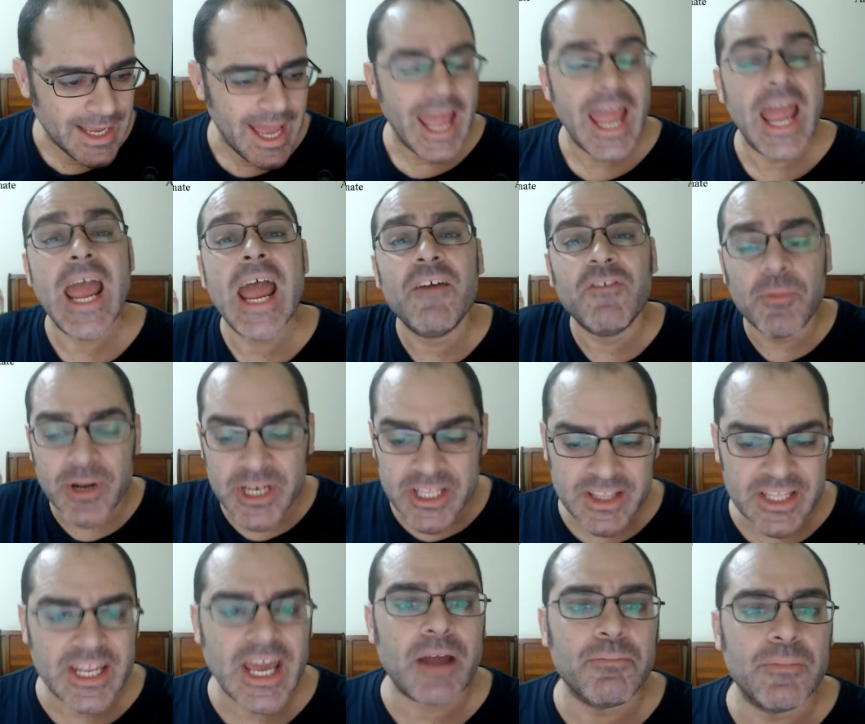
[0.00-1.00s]
Everybody
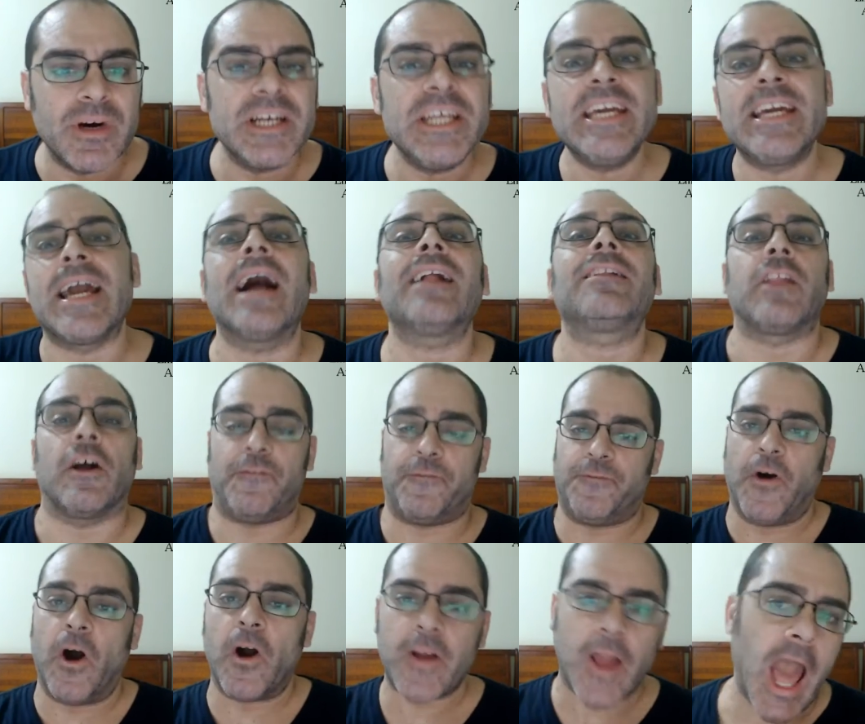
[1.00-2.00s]
that had money got the
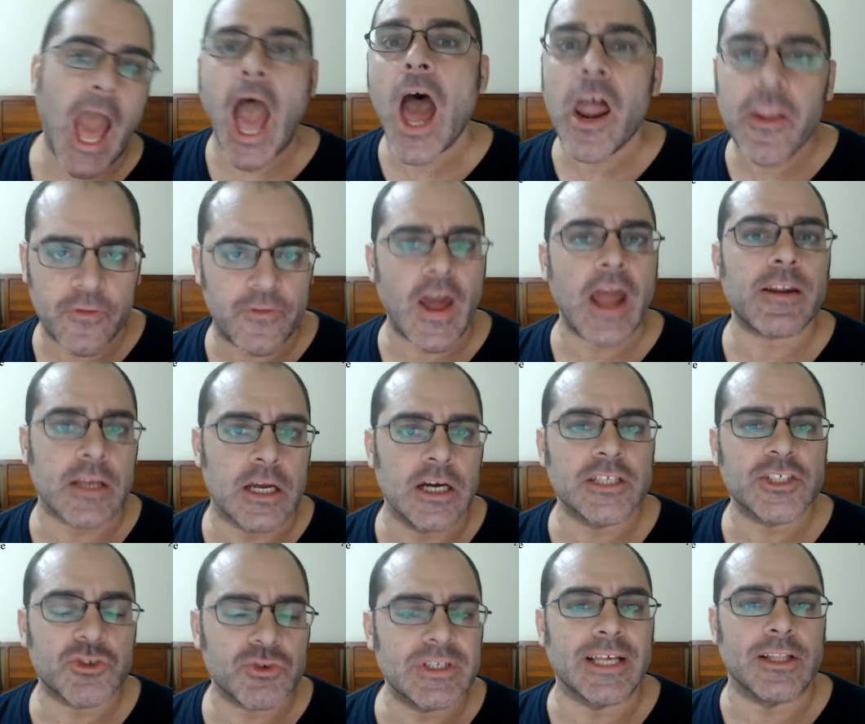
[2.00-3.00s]
fuck out of that
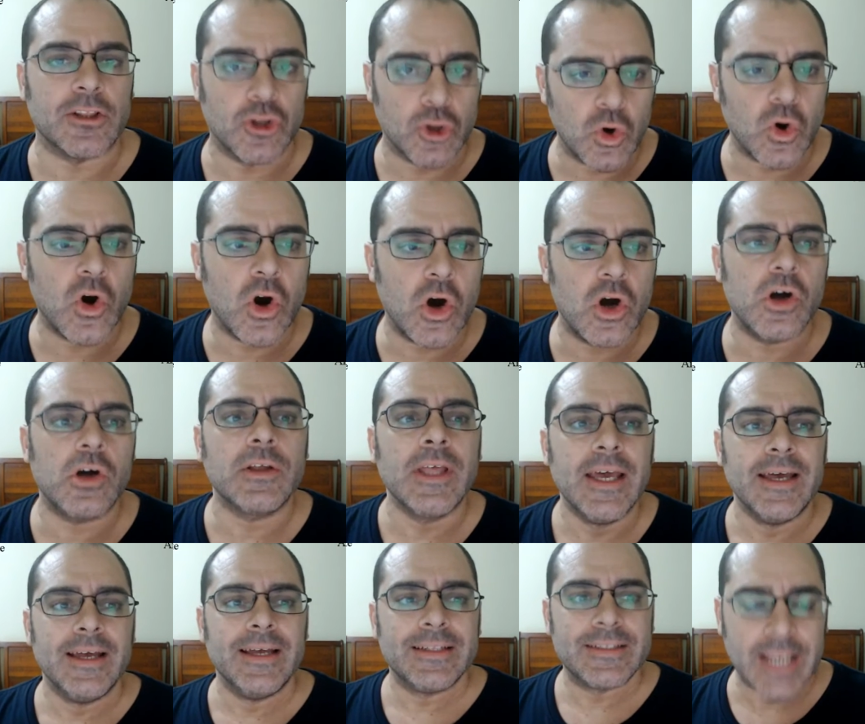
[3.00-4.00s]
country a long
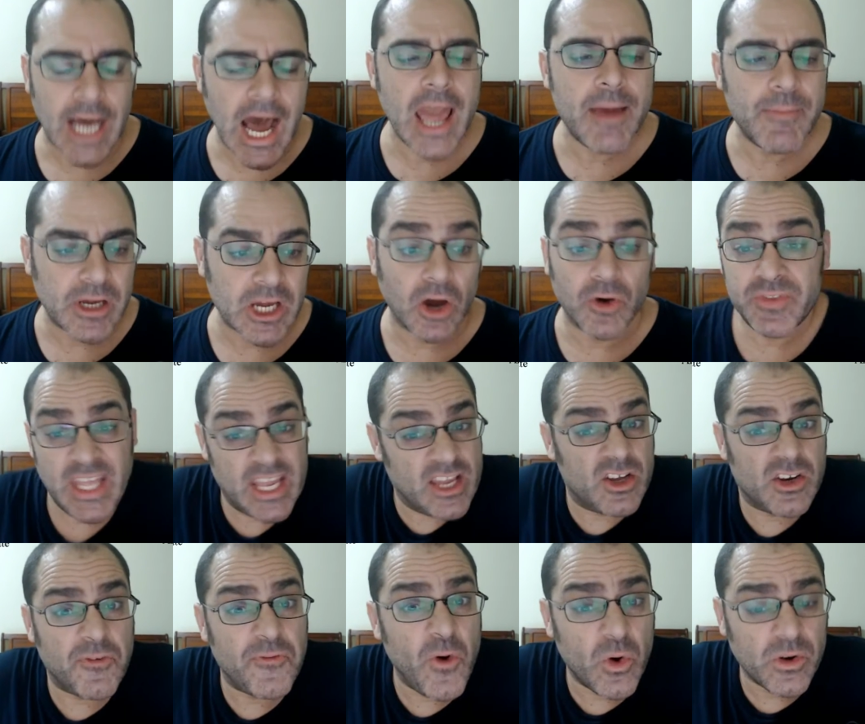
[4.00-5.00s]
time ago. They
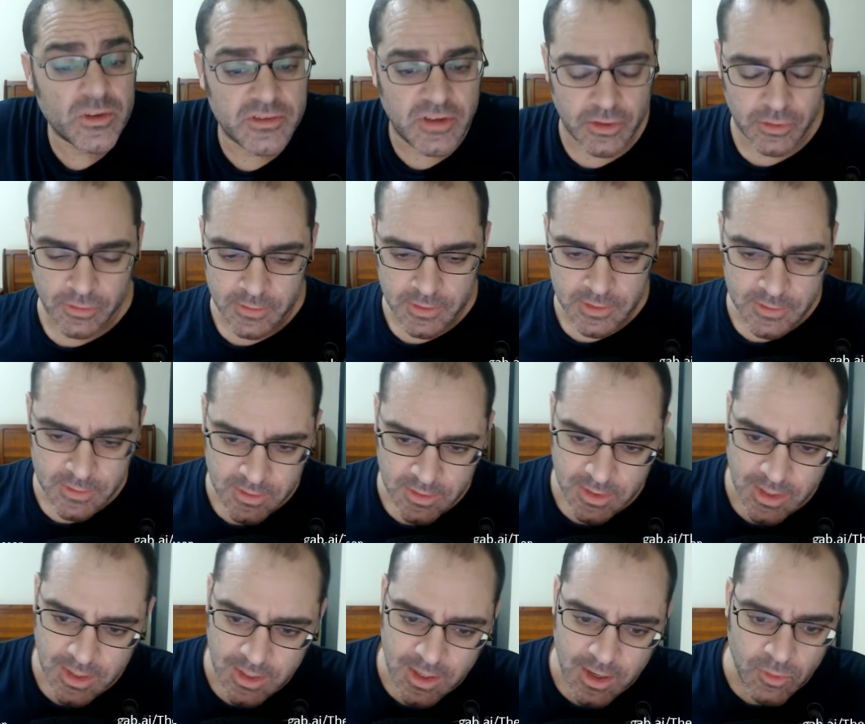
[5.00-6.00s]
could afford to.
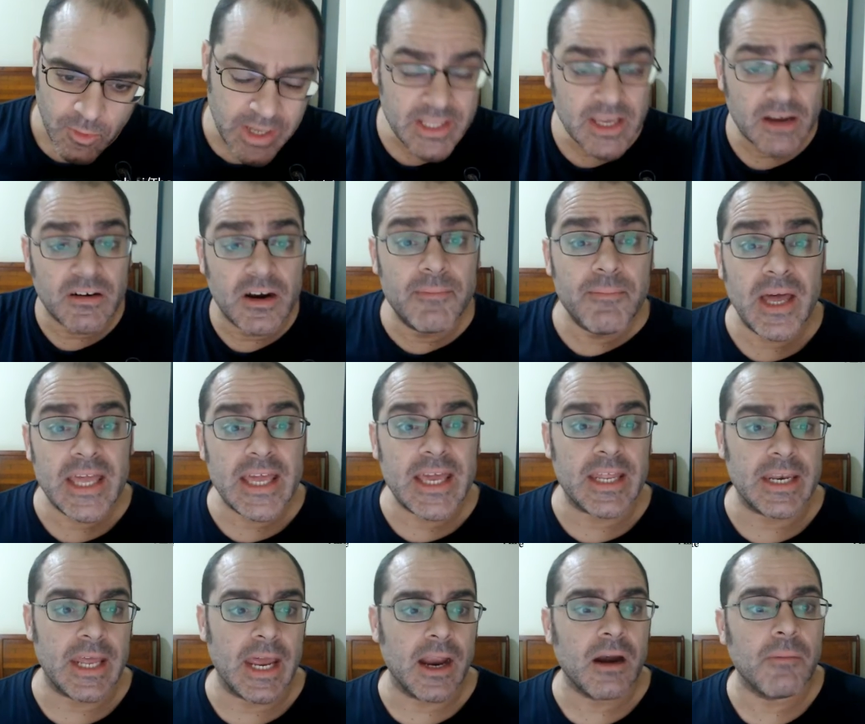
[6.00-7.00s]
When you're a
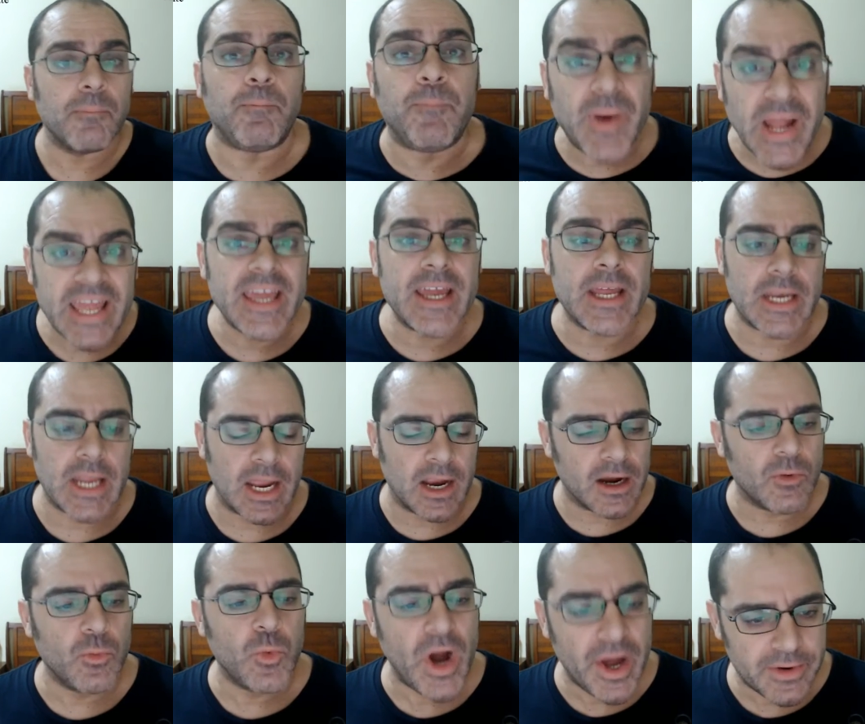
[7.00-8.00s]
millionaire,
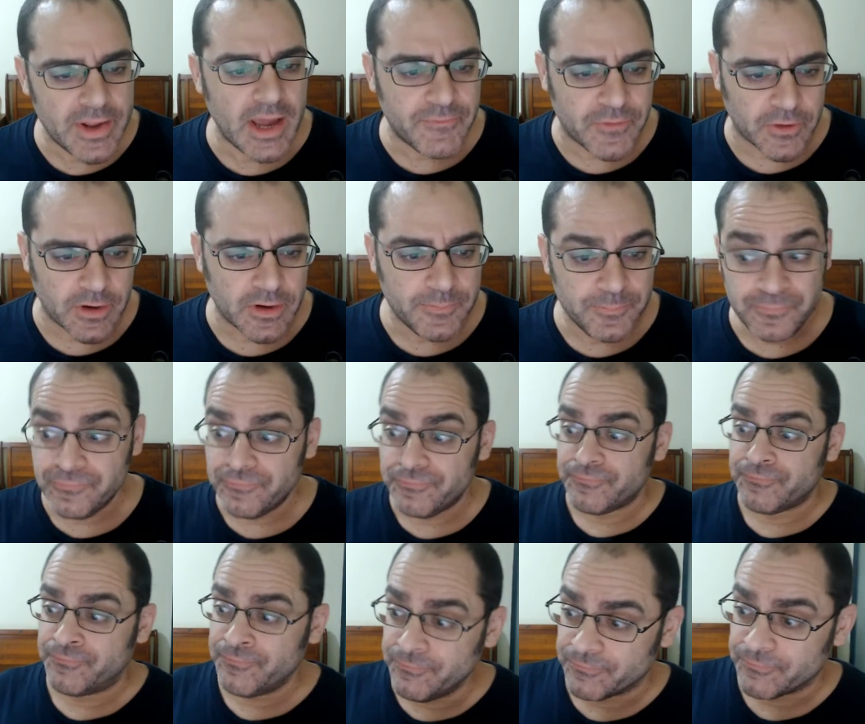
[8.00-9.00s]
billionaire, whatever,
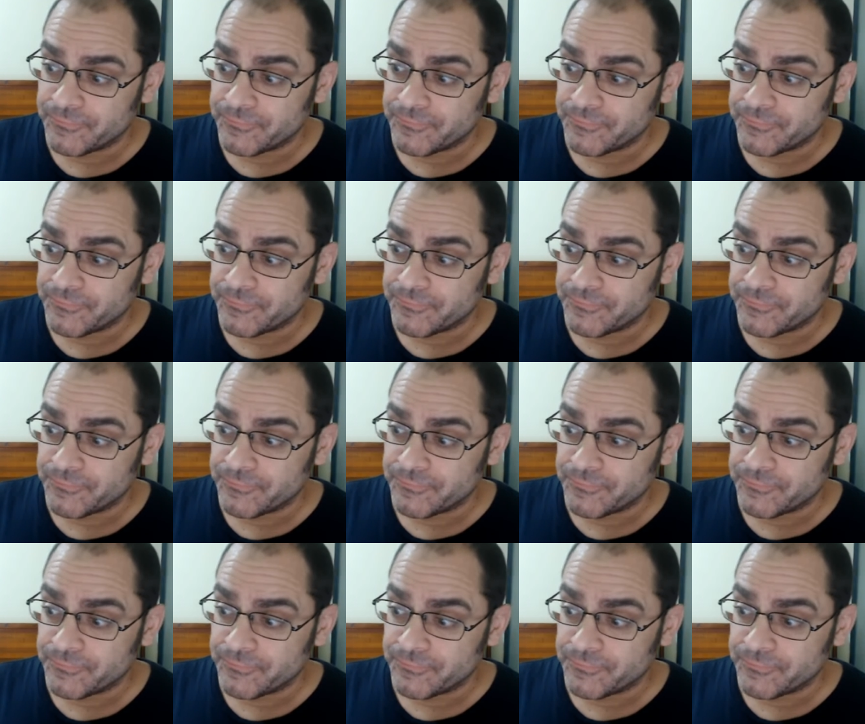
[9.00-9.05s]
you